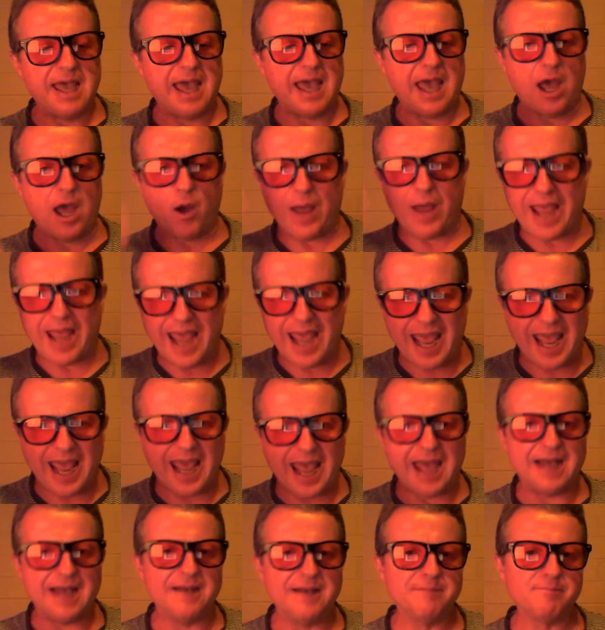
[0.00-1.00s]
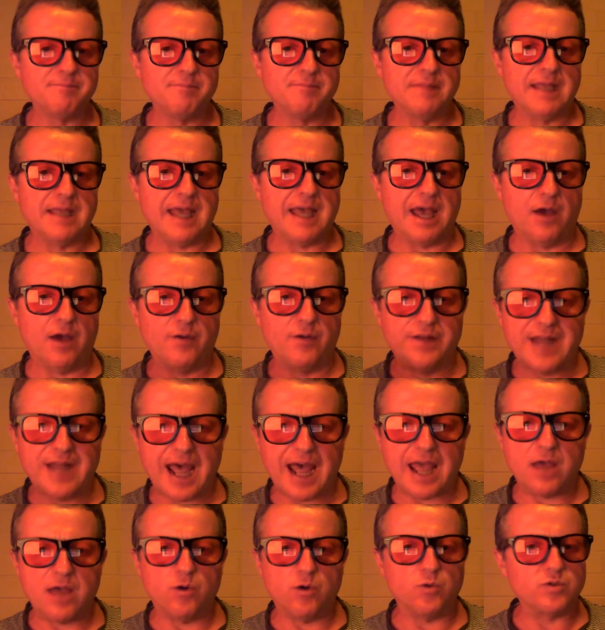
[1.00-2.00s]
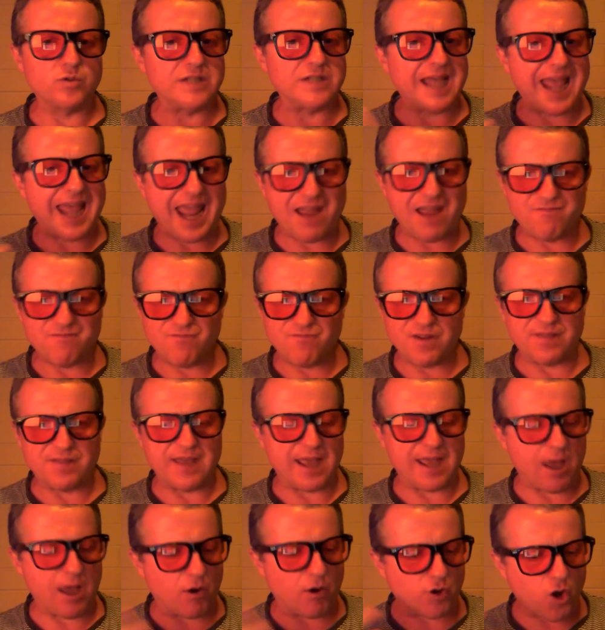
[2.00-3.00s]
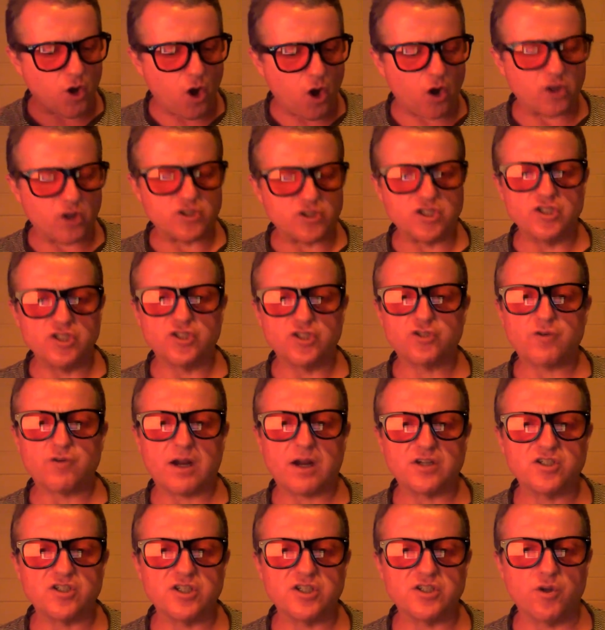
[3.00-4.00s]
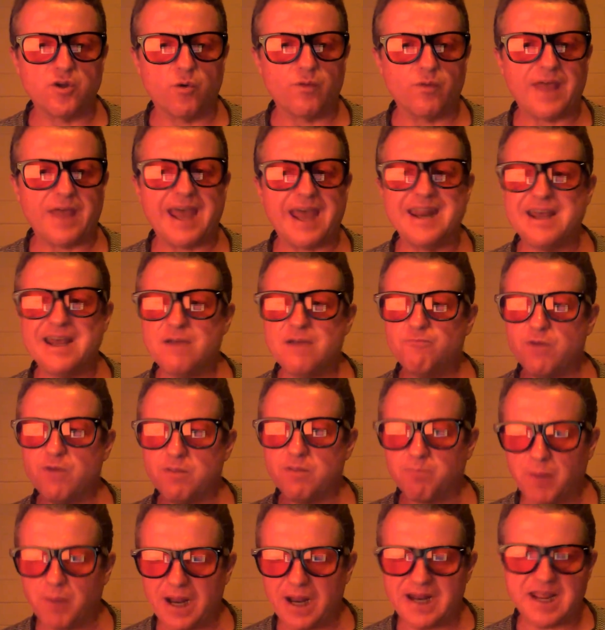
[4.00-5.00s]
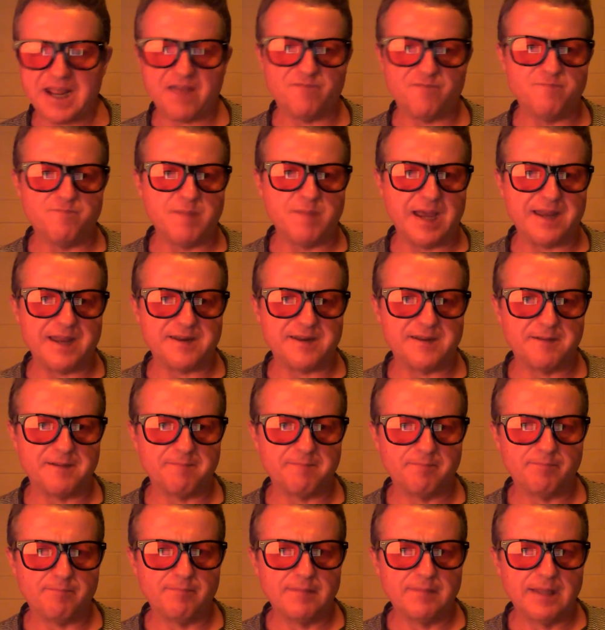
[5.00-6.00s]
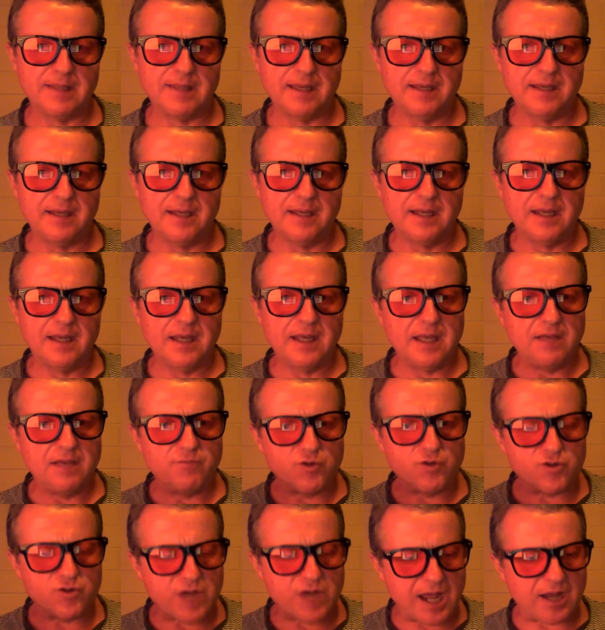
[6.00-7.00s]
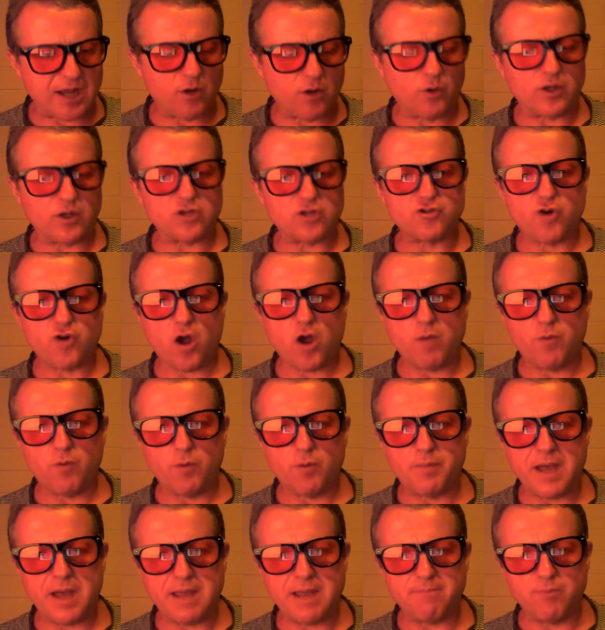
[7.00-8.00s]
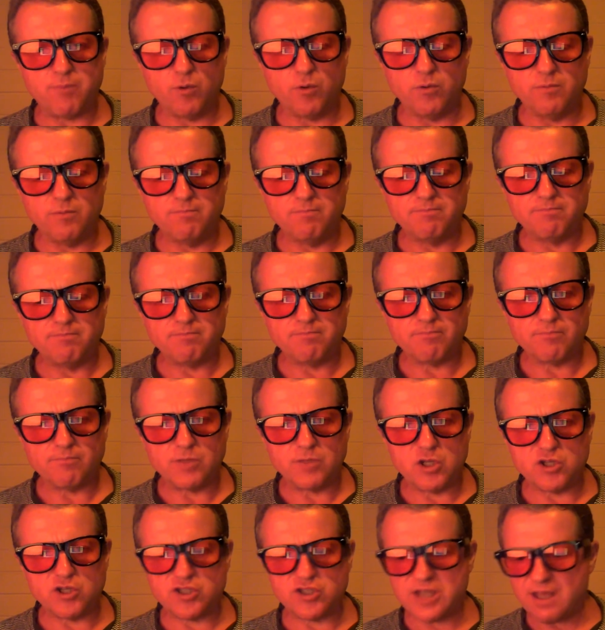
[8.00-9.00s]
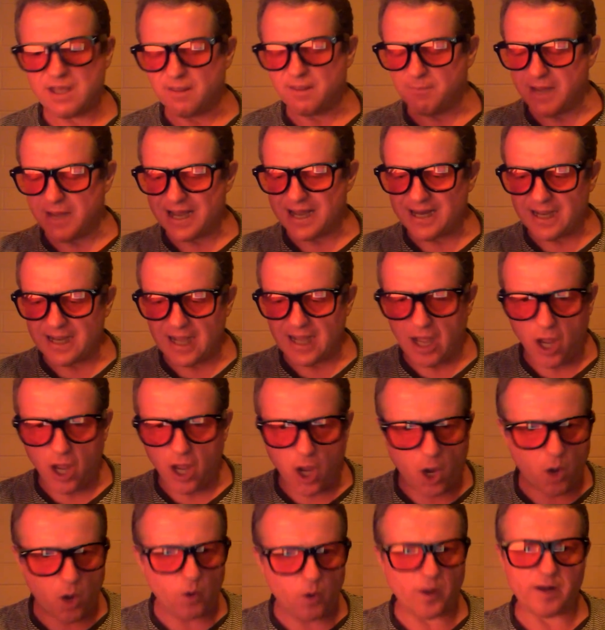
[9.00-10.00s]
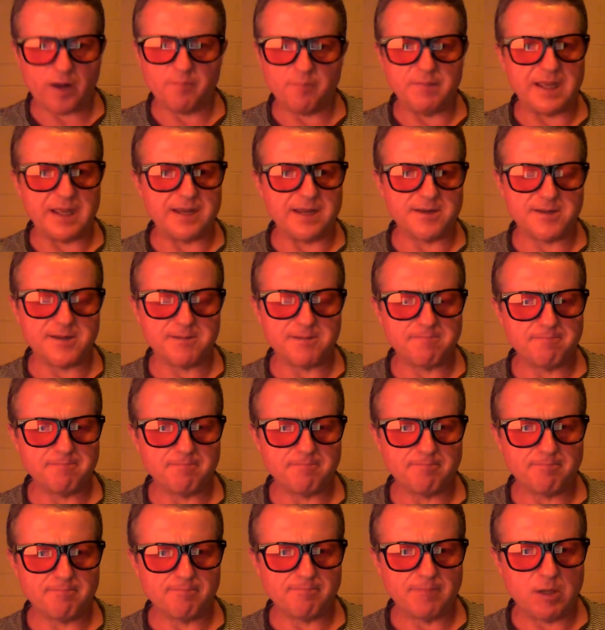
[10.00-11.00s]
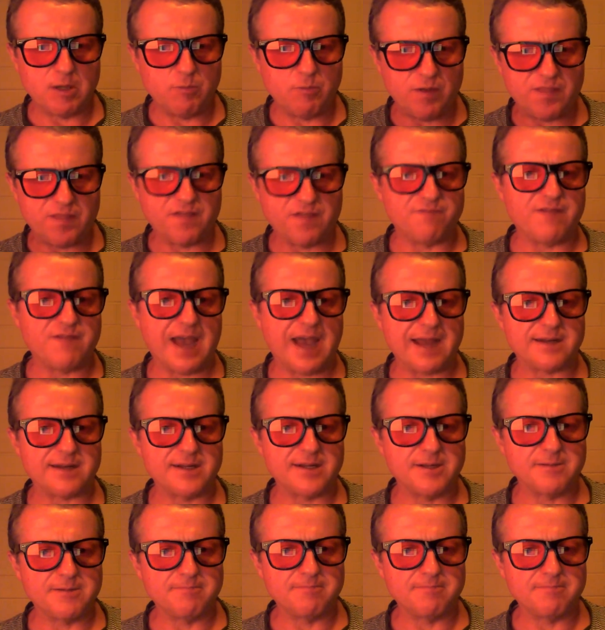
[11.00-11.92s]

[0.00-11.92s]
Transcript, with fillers: our hair, our nails, everything, our collagen structures and all that, with plenty of meat. If you take a look at tribal people, you see them eating a whole lot of meat with the fat.